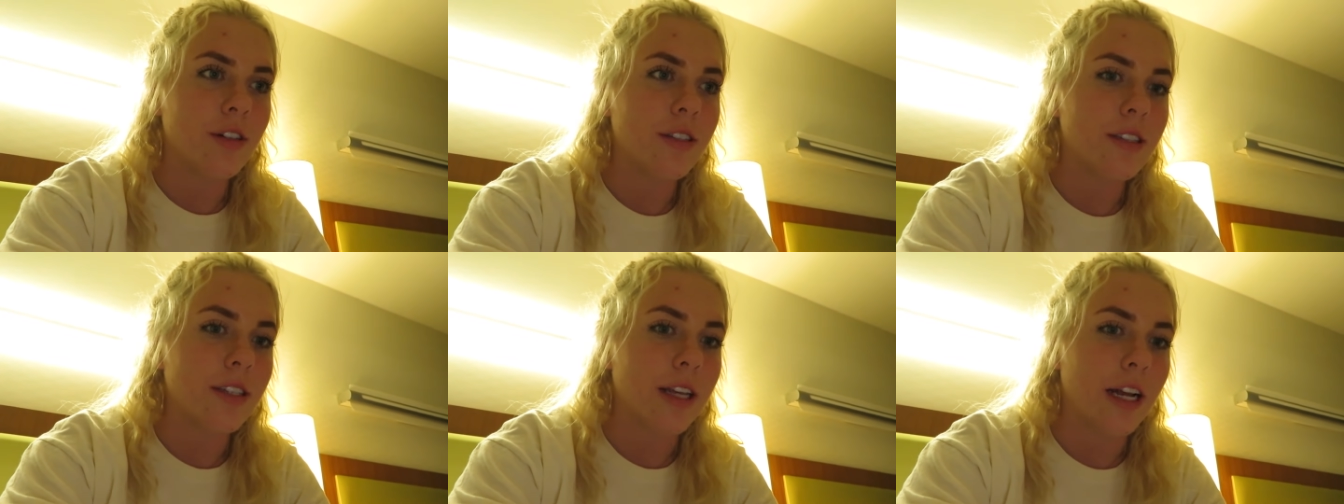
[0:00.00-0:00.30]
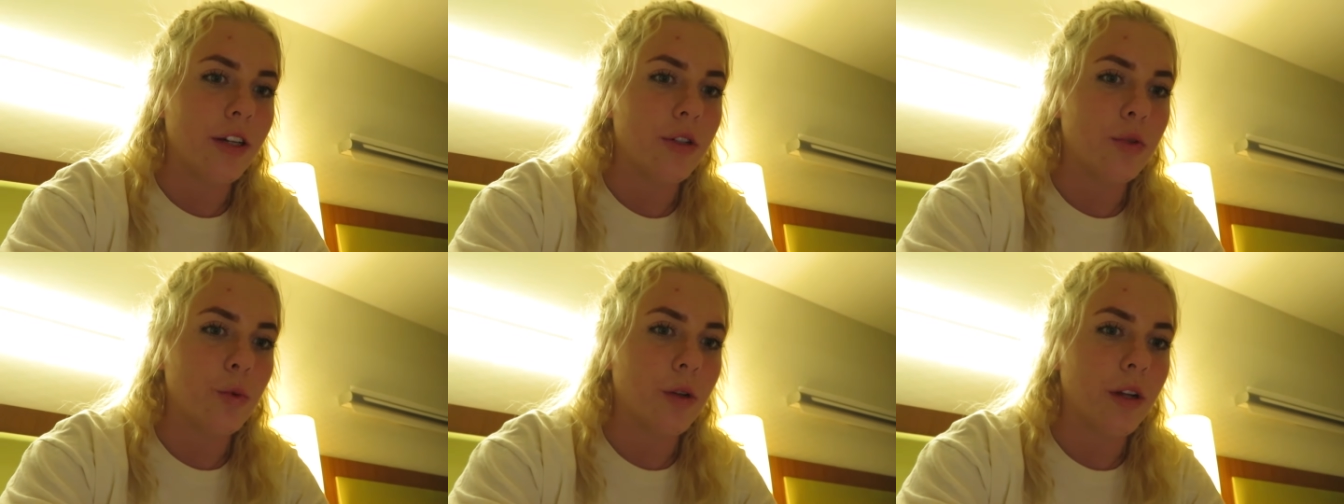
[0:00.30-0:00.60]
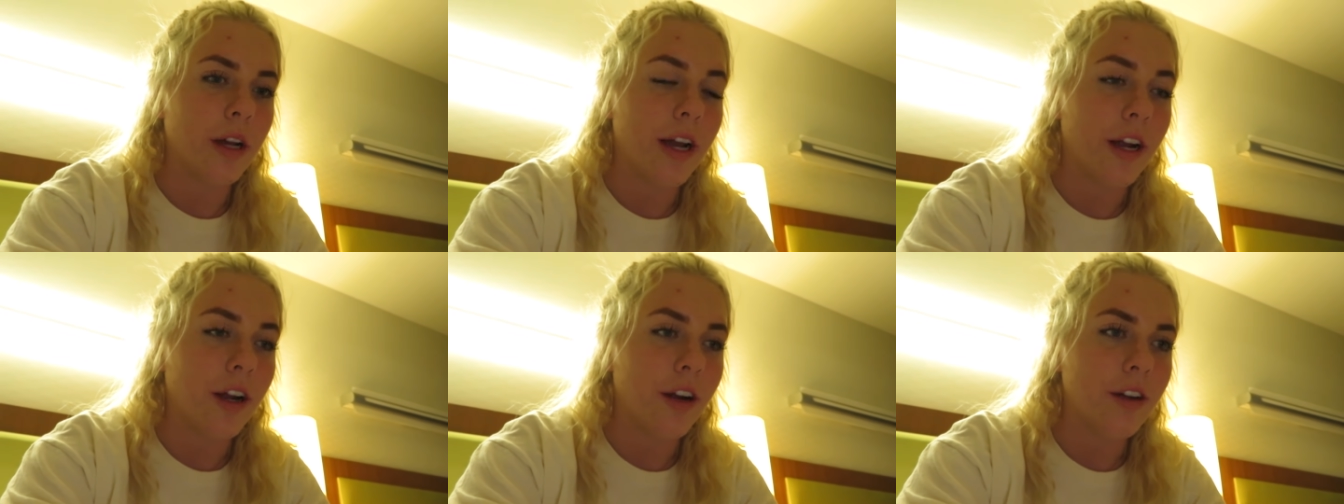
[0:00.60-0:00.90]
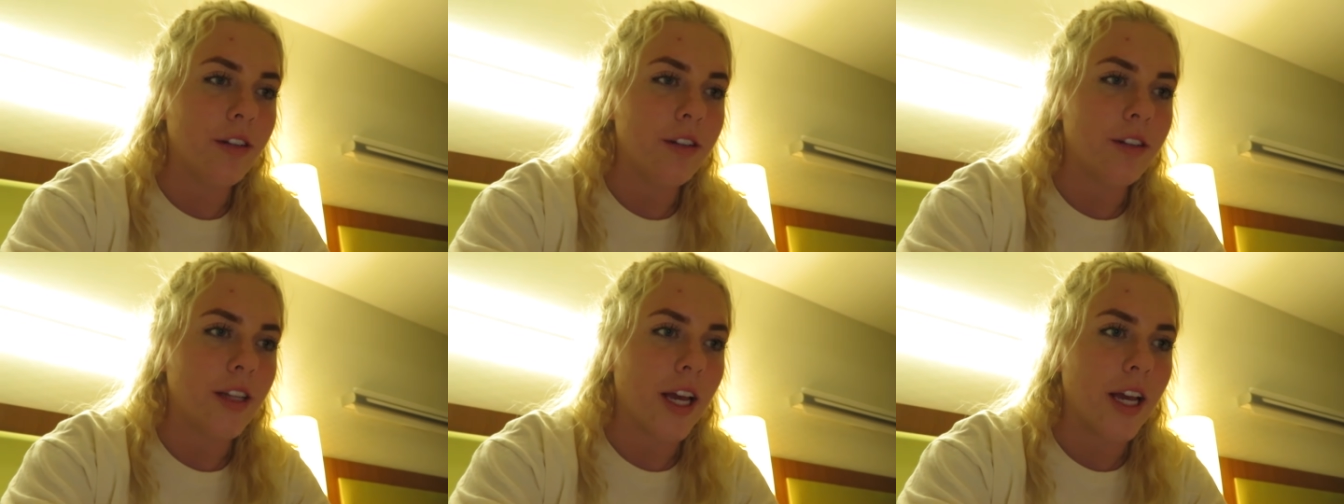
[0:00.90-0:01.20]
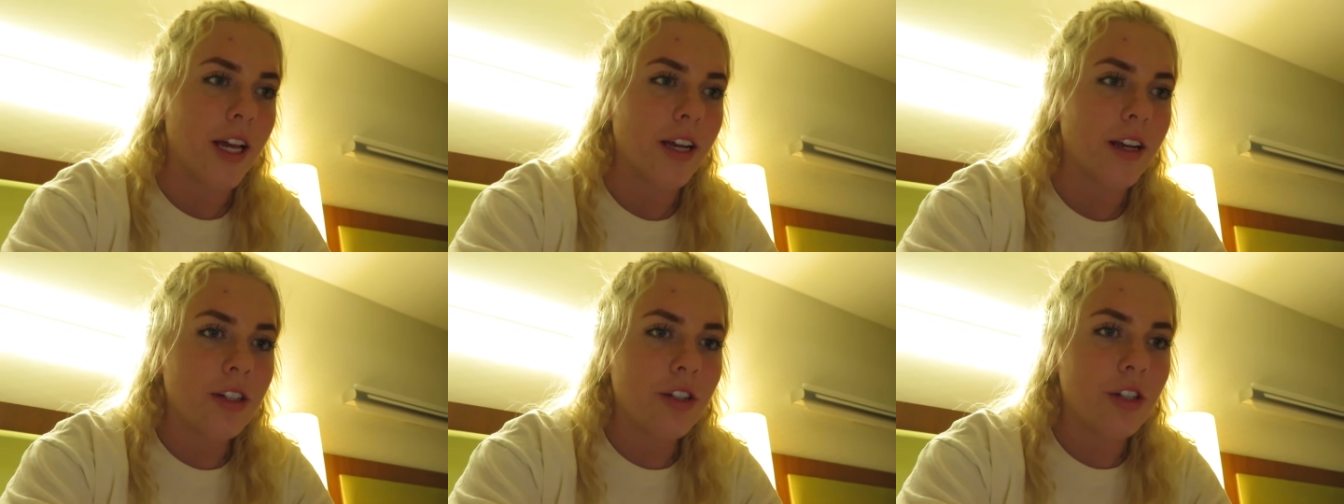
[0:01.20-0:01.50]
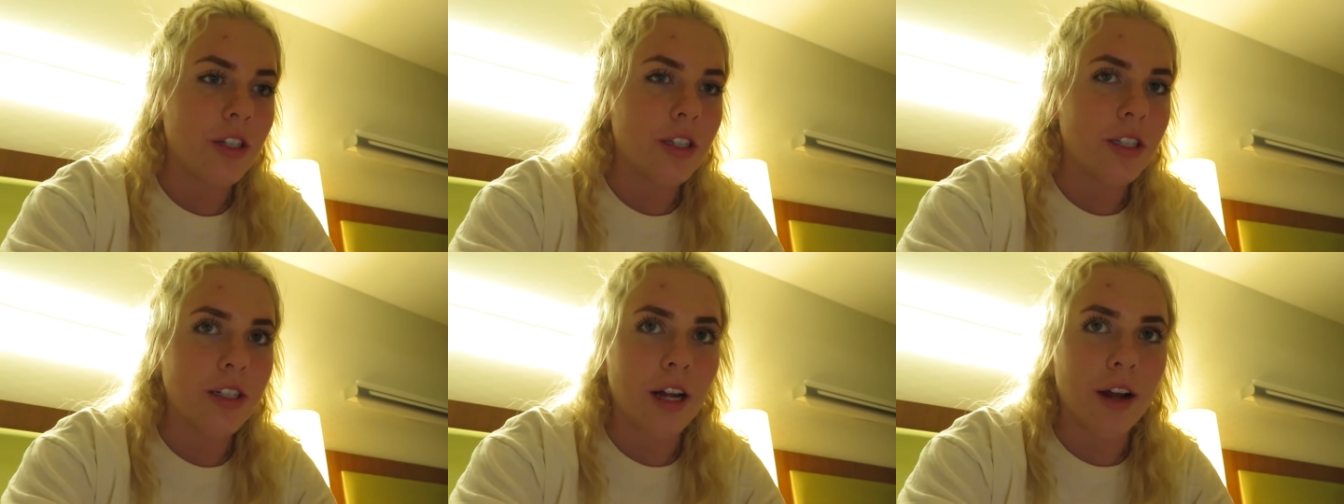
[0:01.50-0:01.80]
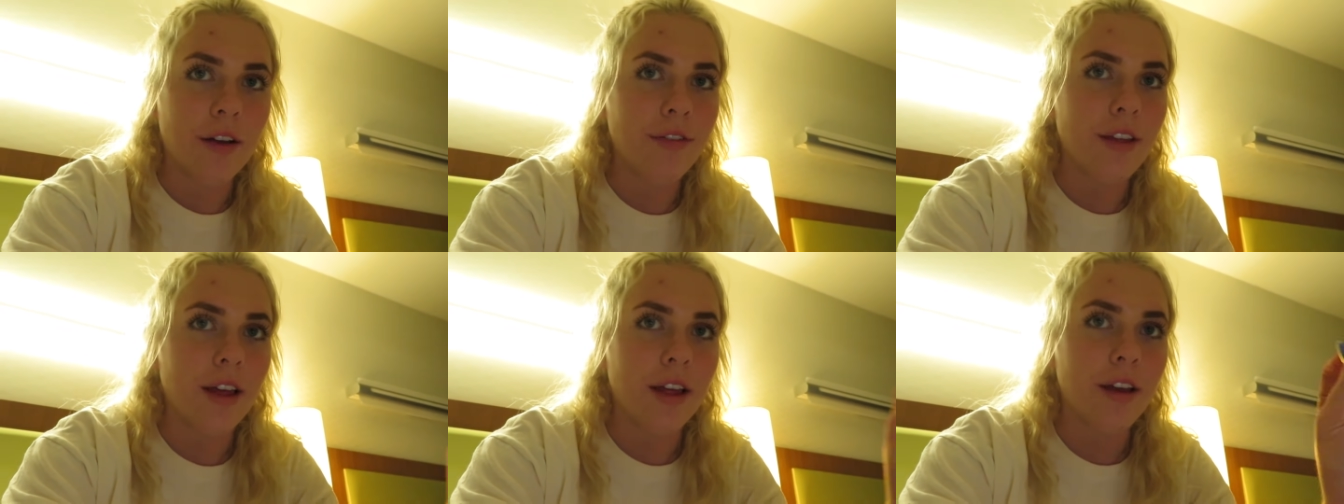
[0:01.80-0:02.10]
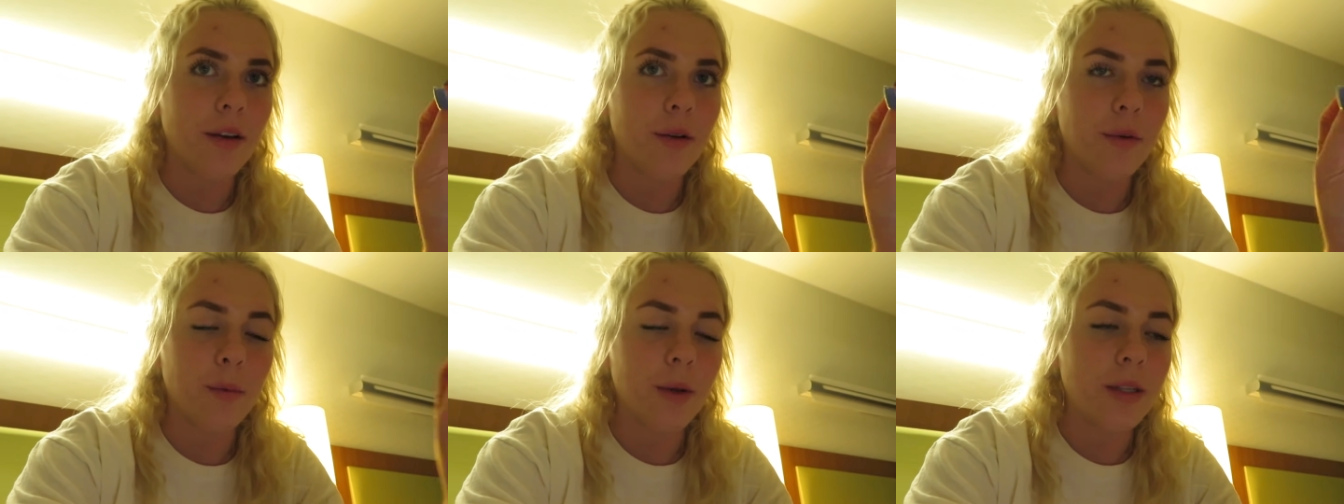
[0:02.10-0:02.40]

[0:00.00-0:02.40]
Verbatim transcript: schedule errors, like just stuff that